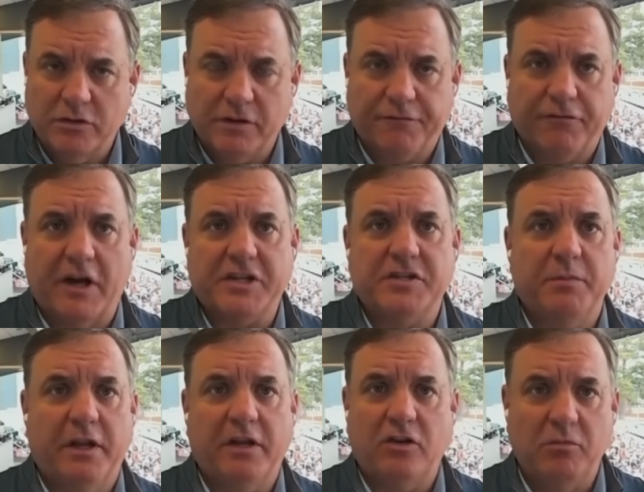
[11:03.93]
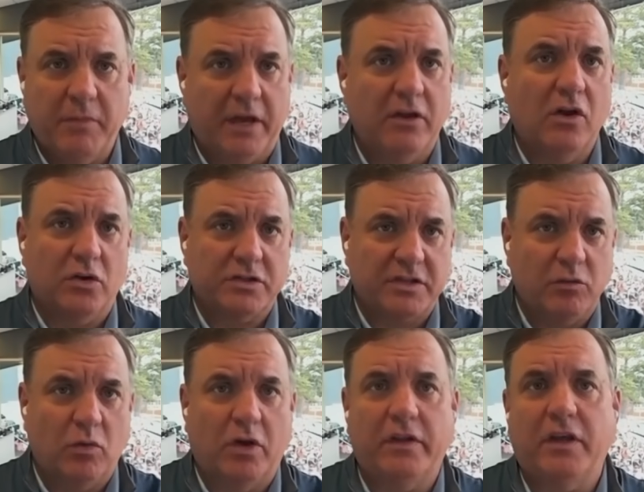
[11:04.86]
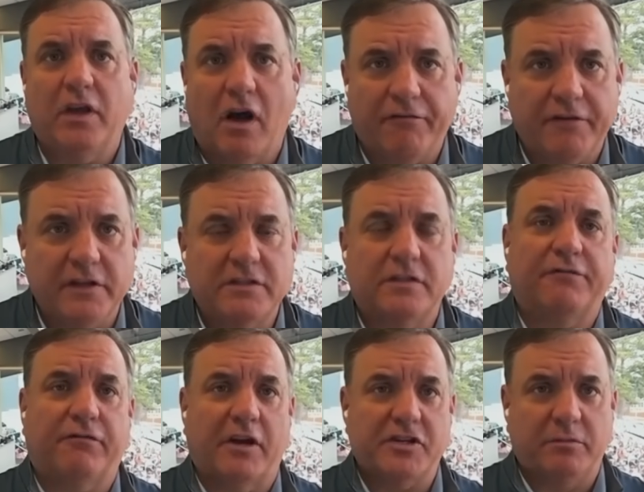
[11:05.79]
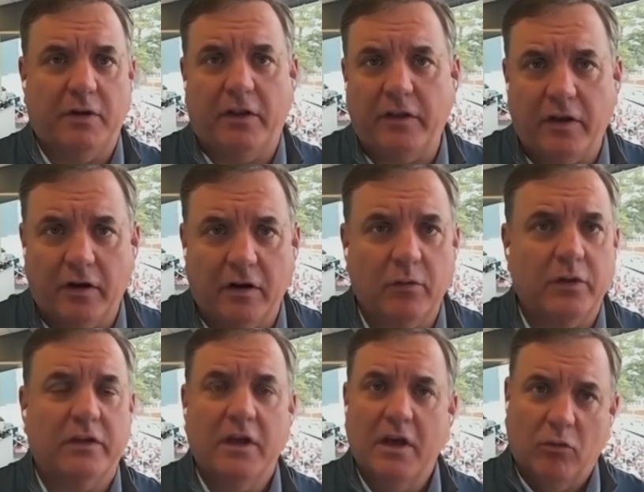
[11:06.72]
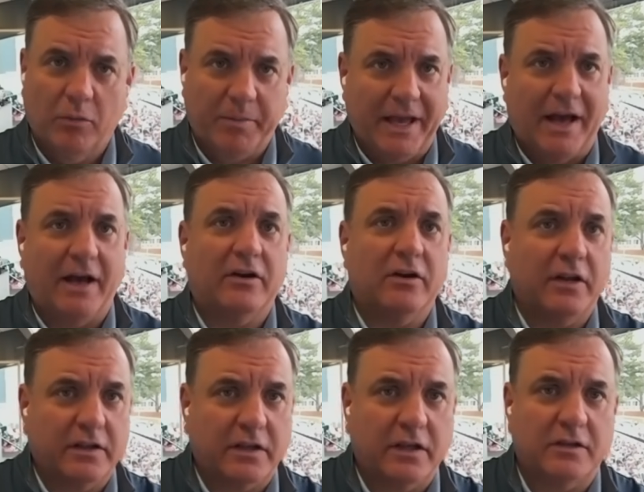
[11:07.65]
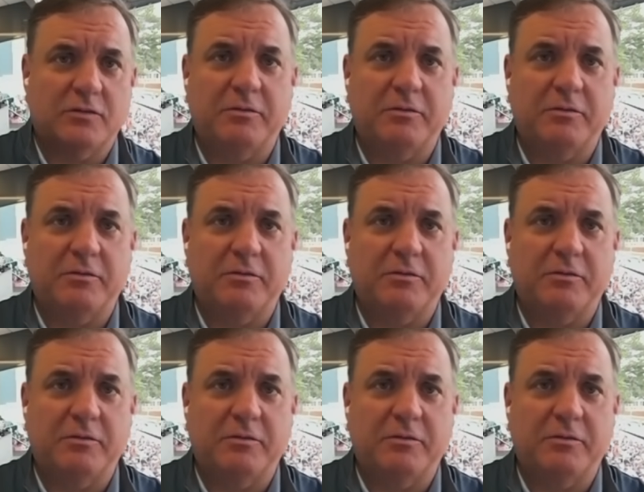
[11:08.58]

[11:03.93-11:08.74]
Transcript: was a freshman. You may have noticed he won the Offensive Freshman of the Year. With, will be honored at the